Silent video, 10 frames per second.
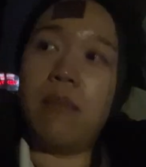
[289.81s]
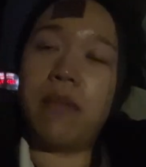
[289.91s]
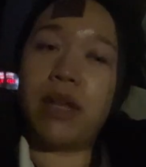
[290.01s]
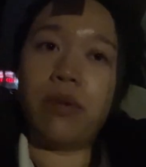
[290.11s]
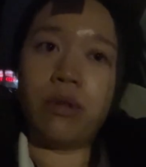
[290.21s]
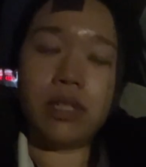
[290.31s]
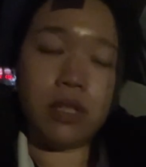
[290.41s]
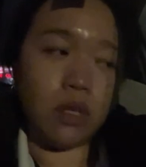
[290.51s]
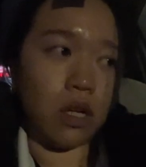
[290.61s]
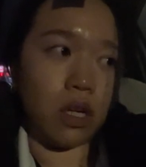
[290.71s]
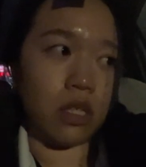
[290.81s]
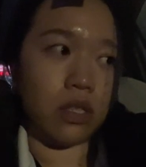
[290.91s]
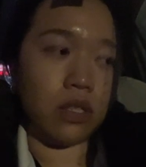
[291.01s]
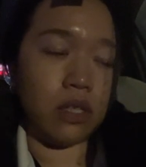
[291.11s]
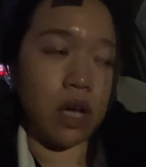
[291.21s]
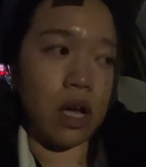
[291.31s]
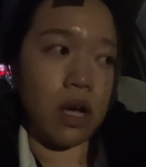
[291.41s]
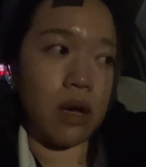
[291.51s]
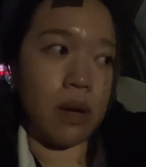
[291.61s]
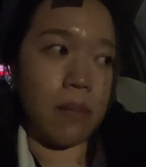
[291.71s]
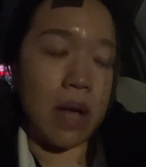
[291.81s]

my throat still hurts um,